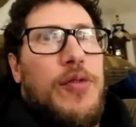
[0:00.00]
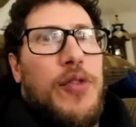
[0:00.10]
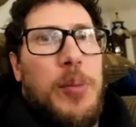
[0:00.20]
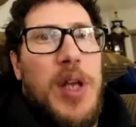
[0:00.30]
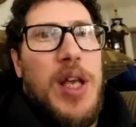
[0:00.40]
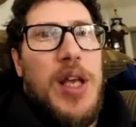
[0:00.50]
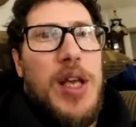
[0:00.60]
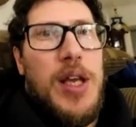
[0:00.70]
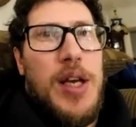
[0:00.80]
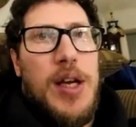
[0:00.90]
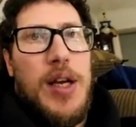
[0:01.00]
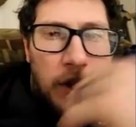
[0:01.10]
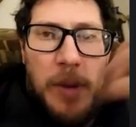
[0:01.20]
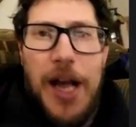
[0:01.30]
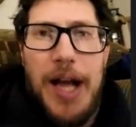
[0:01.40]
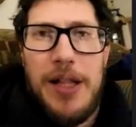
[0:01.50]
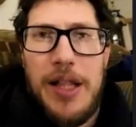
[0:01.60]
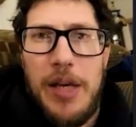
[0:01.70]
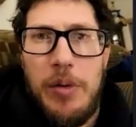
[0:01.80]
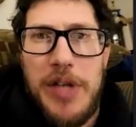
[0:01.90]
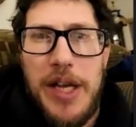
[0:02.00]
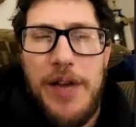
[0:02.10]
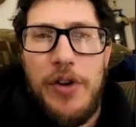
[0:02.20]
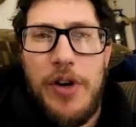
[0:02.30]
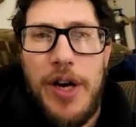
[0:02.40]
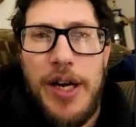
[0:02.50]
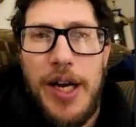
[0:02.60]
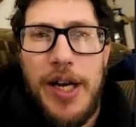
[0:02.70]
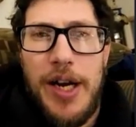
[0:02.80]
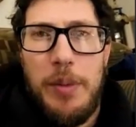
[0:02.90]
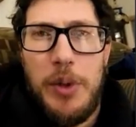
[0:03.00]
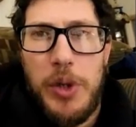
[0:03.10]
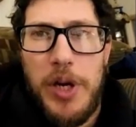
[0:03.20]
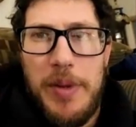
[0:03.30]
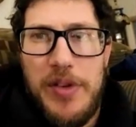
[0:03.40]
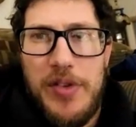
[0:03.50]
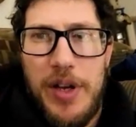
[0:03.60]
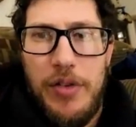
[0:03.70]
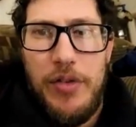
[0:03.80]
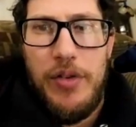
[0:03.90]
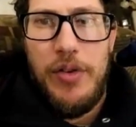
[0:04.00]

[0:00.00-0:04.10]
for me, I mean, the thing was, I never betrayed myself.